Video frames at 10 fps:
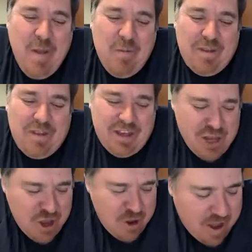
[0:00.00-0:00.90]
Well,
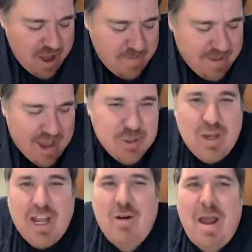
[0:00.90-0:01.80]
as we
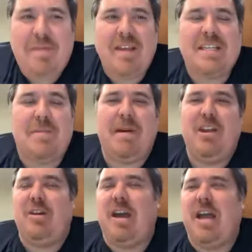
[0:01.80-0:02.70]
kind of wrap things up,
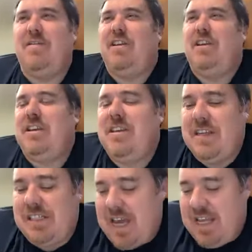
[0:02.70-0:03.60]
you kind of alluded to
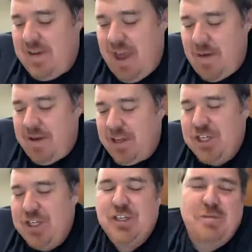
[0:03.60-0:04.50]
this idea of how
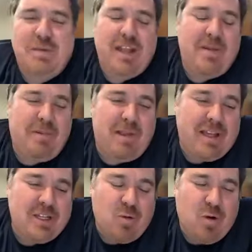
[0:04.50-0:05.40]
much social media
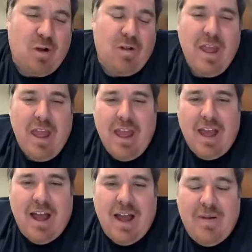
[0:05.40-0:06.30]
plays a role,
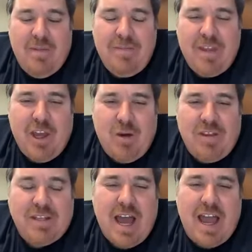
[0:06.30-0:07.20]
in
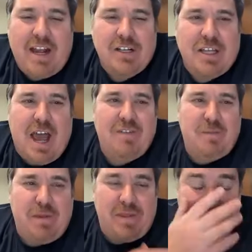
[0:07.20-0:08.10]
these kayakers'
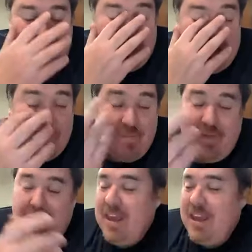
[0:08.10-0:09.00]
lives, but then also,
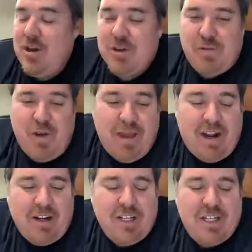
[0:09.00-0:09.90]
as
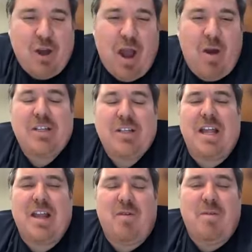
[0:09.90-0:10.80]
filmmakers, I always
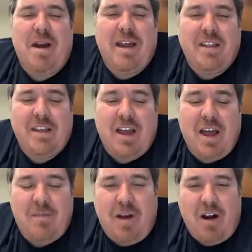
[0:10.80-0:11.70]
kind of remind
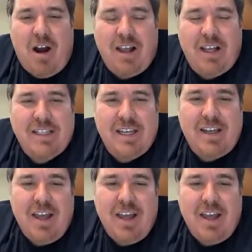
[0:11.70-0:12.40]
our audience that,